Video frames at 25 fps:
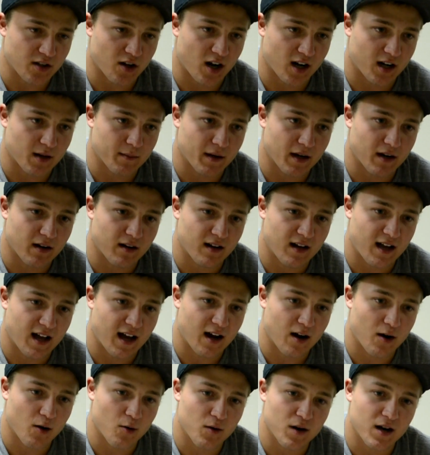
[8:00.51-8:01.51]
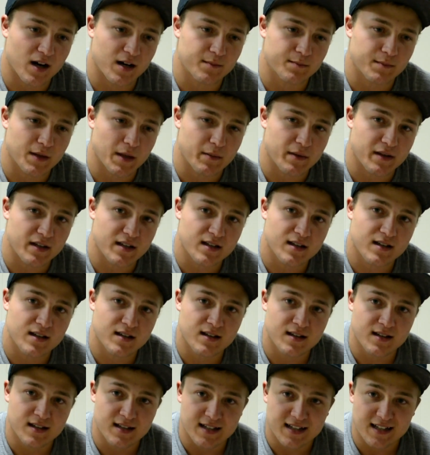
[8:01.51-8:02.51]
to talk about how maybe
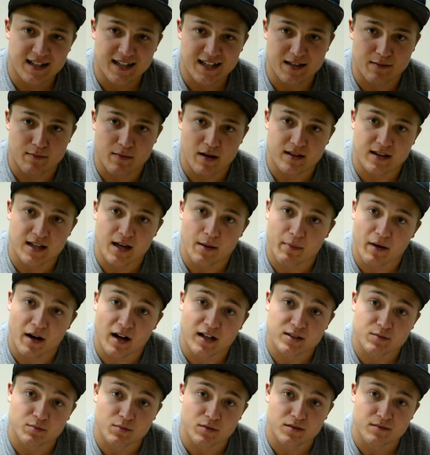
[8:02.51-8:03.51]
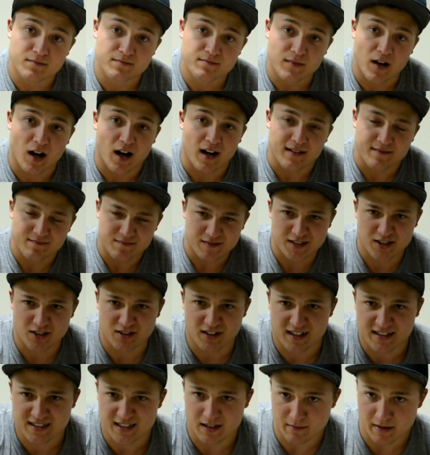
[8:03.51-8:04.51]
he made that possible. All right, until
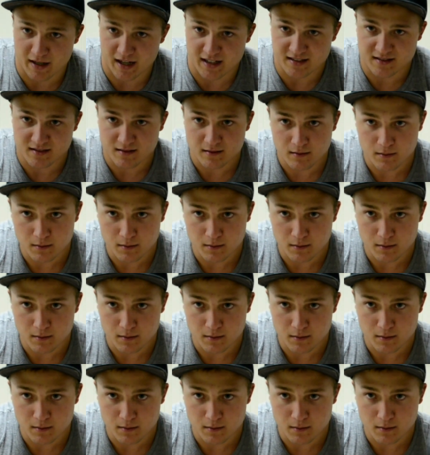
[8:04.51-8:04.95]
next time, guys.